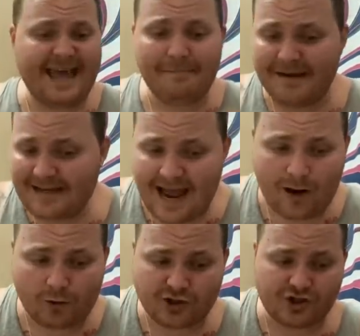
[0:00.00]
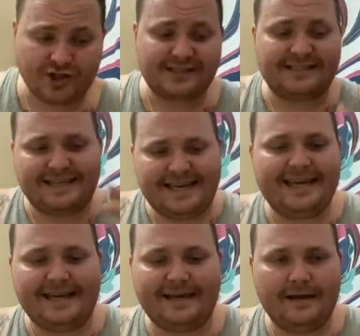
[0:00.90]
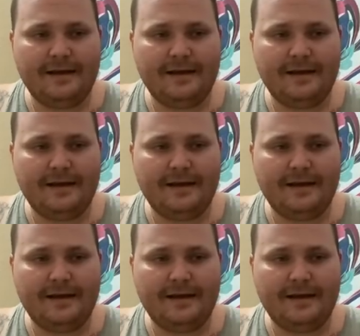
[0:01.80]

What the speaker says: that many hours just to get it,